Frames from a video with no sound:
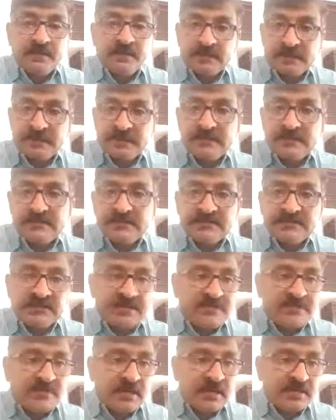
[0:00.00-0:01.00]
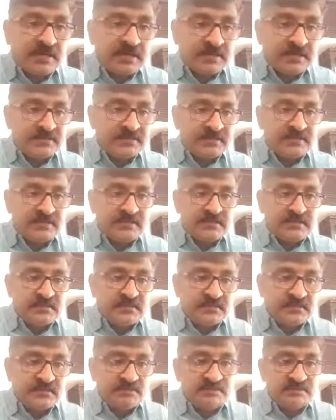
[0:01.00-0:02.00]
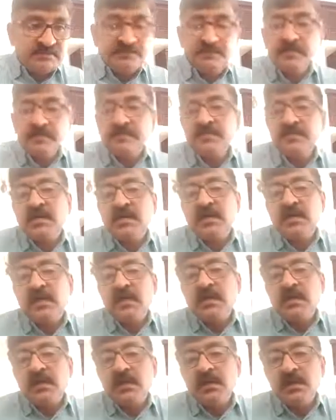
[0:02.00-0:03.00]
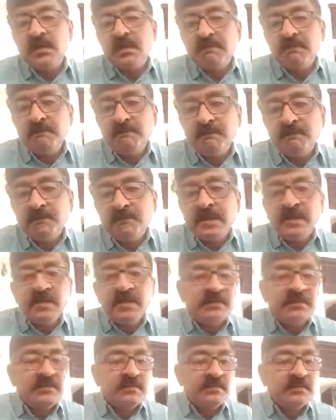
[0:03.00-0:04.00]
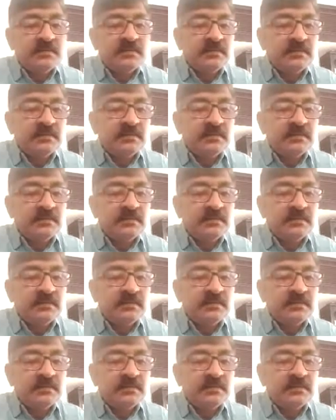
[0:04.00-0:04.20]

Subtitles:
Crater is demarcated from the main,